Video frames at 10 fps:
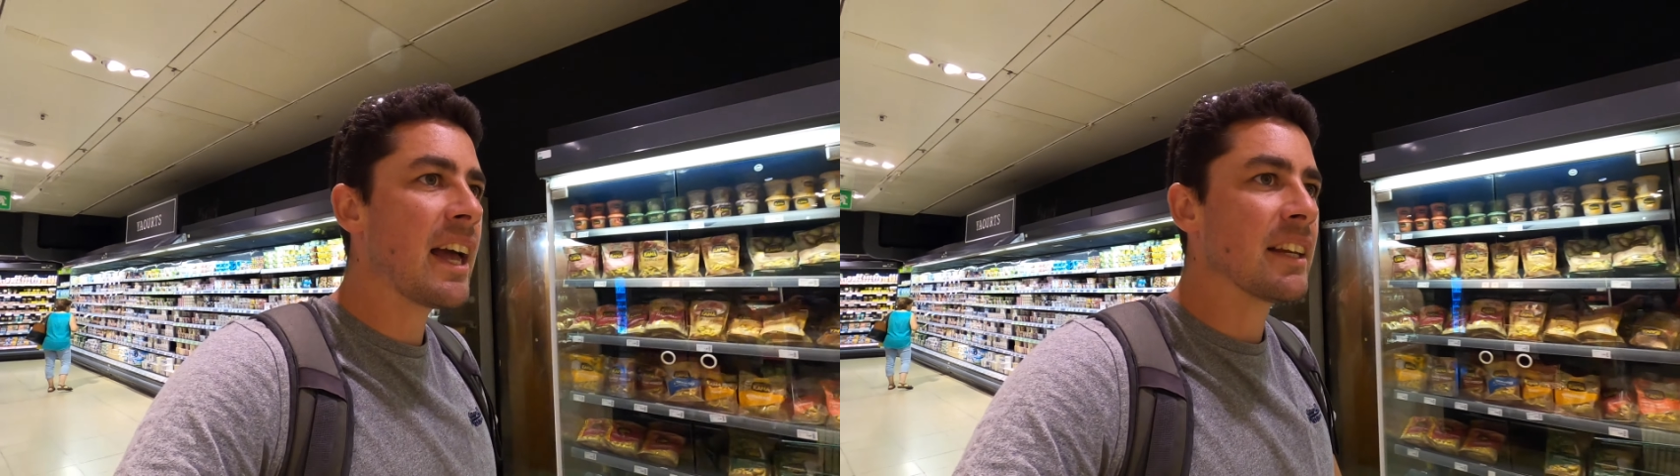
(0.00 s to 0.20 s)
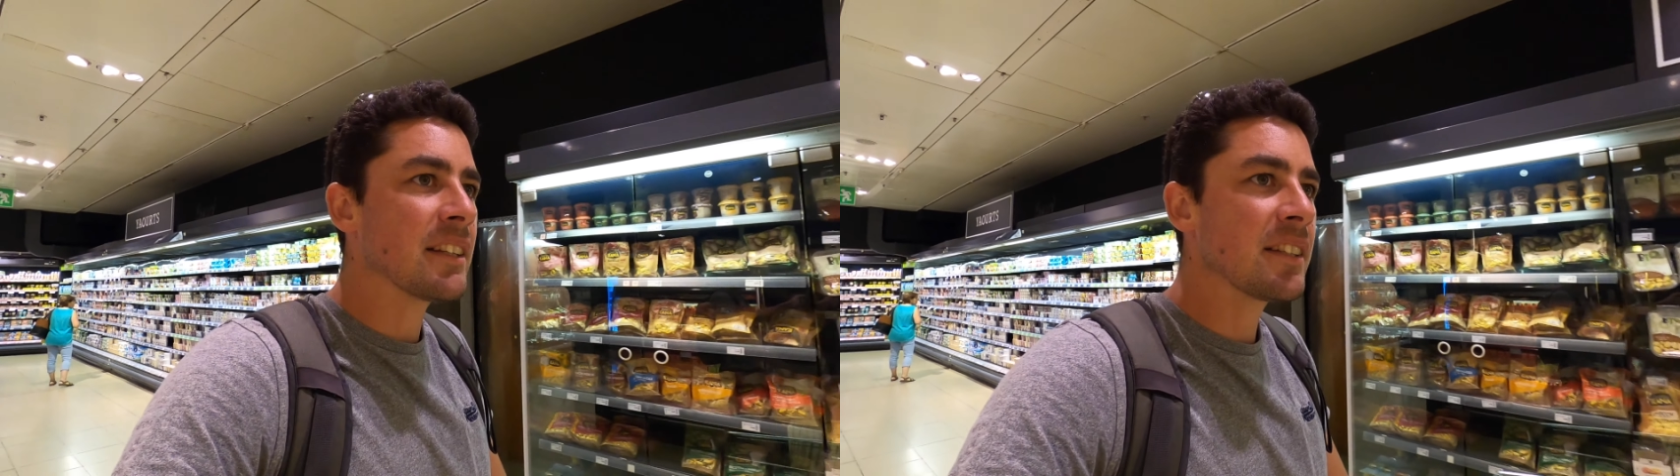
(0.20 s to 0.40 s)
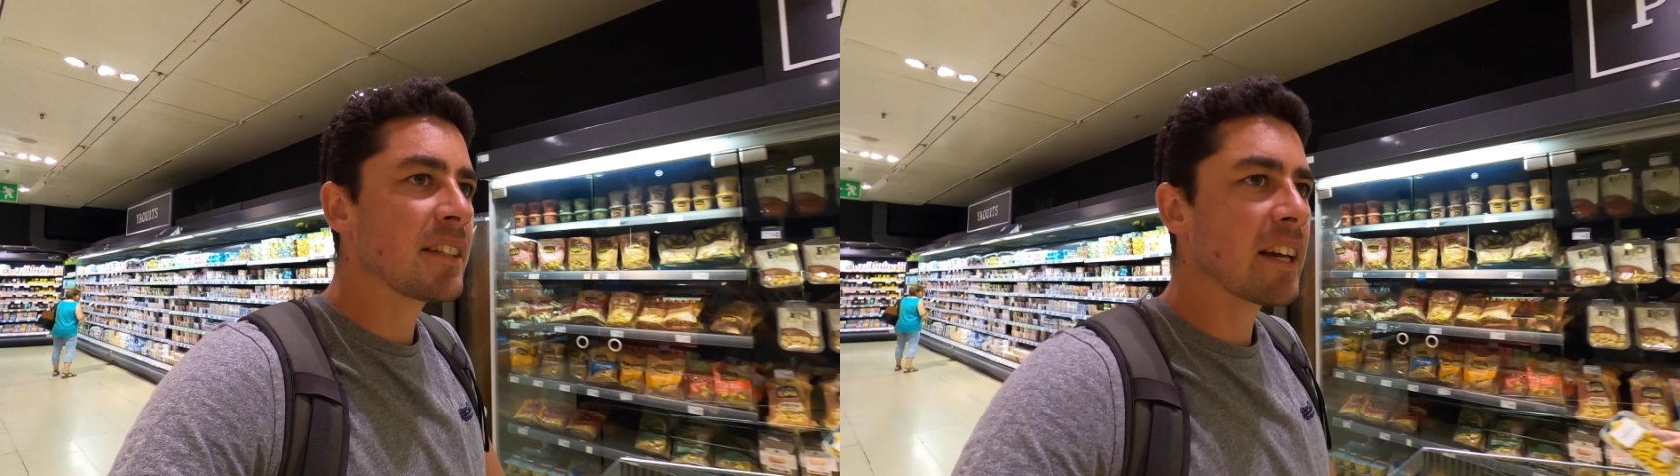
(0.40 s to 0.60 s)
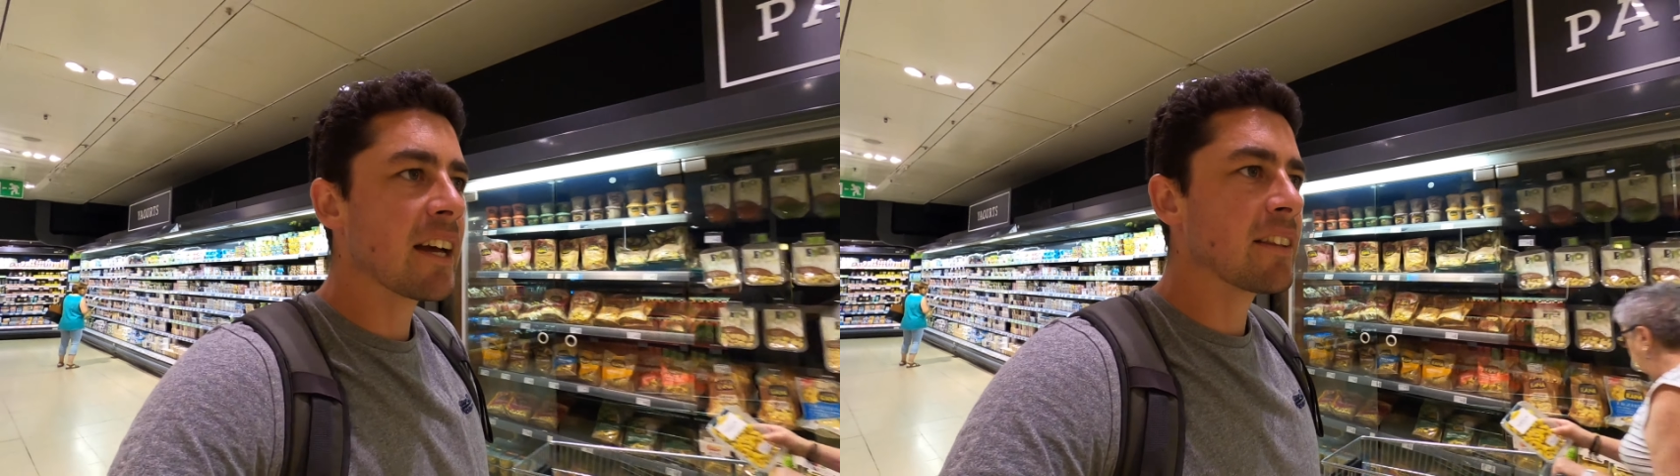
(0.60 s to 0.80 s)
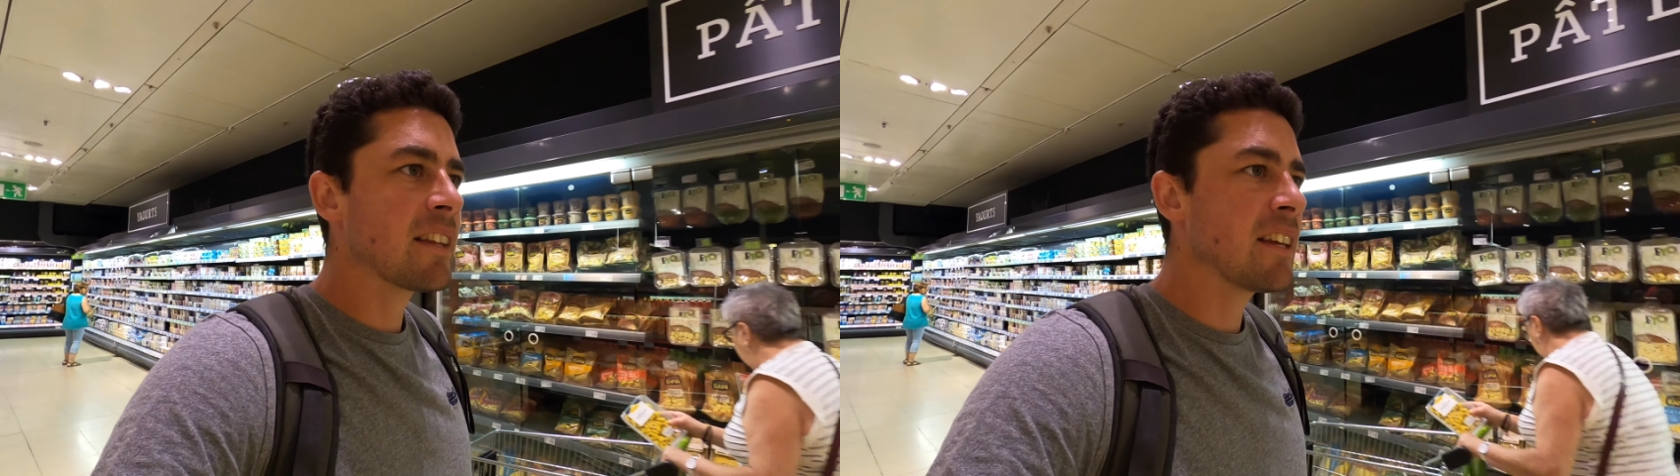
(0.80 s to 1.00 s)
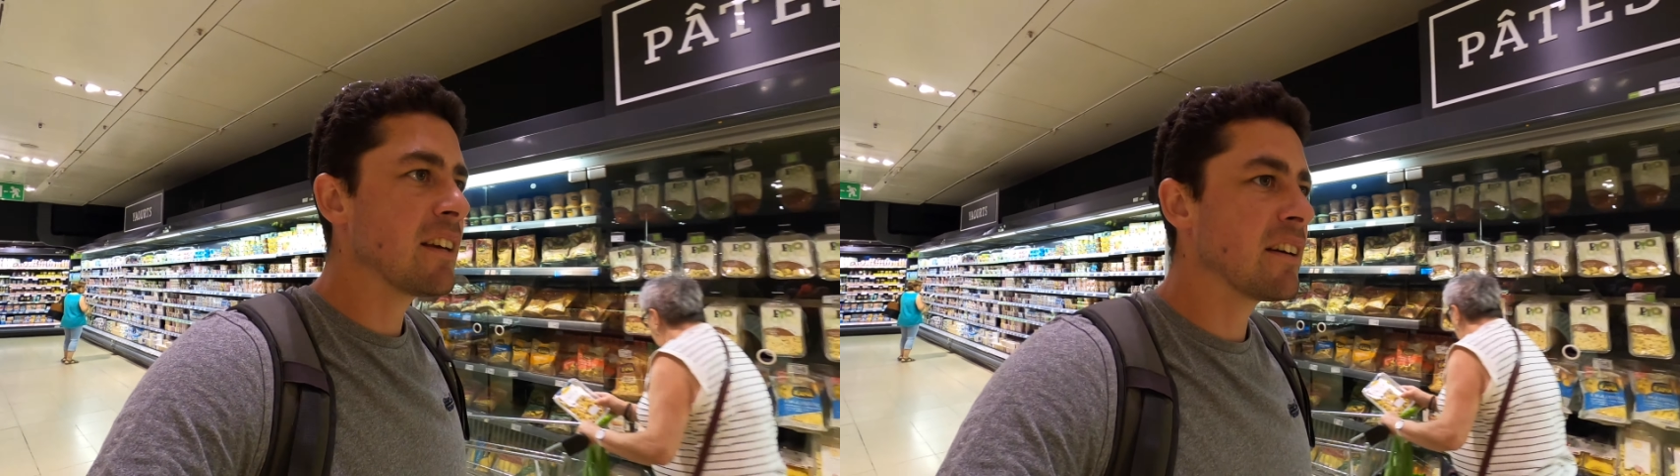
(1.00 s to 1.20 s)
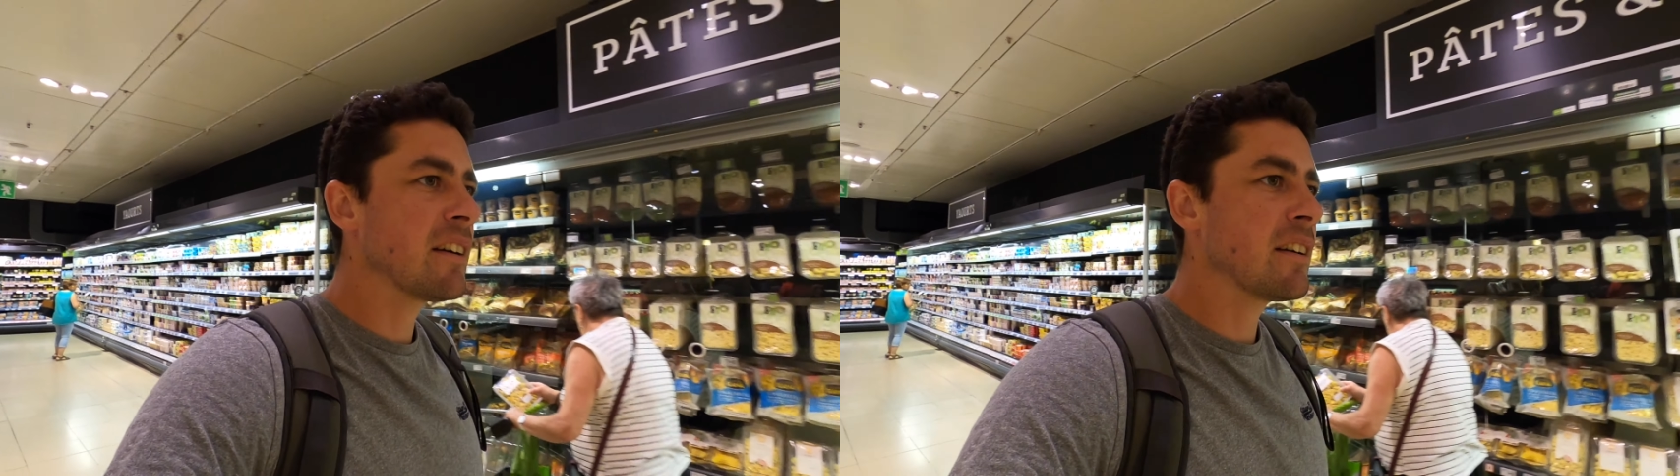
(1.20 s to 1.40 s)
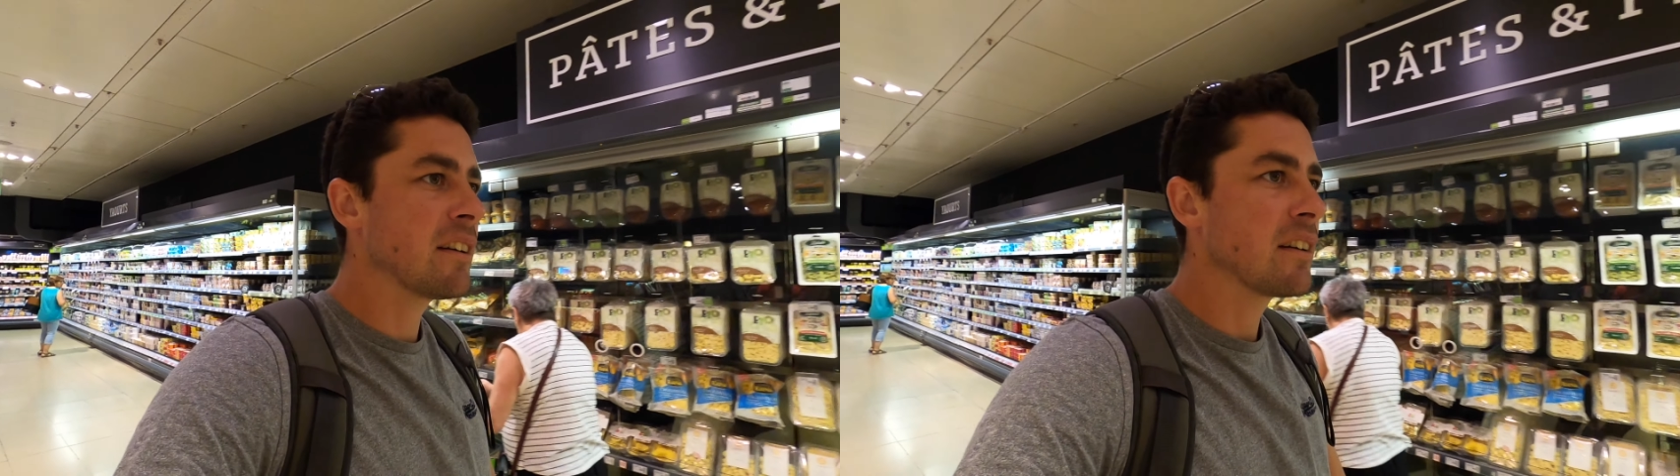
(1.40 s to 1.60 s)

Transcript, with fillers: end at the, uh,